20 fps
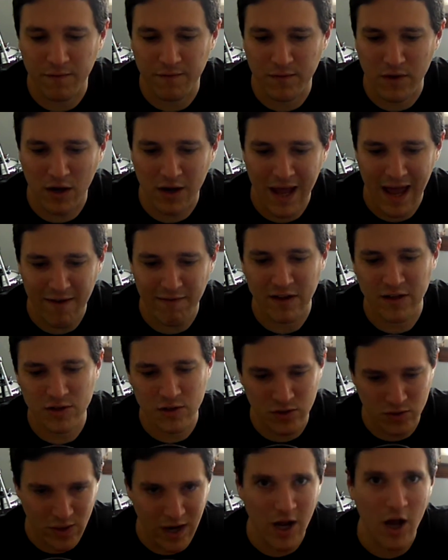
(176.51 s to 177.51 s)
not having
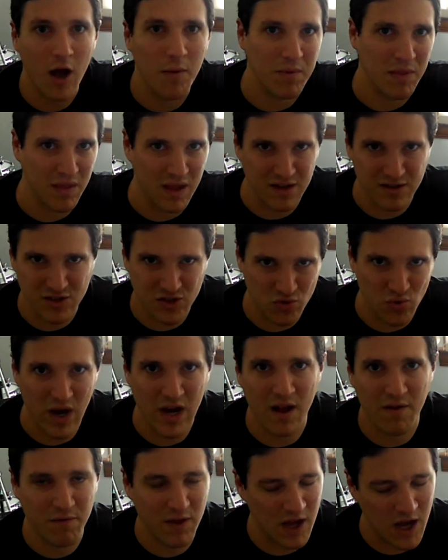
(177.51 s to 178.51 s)
to dry hop and then
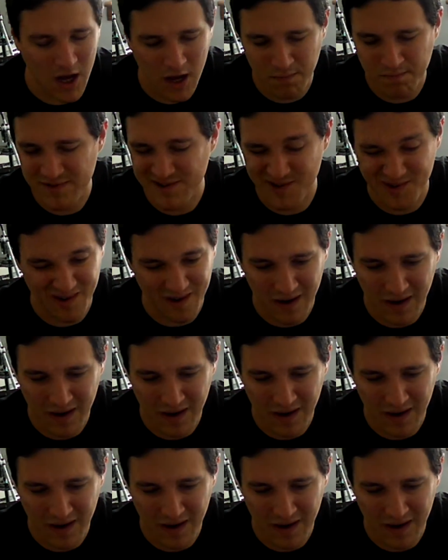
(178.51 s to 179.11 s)
strain off the hops.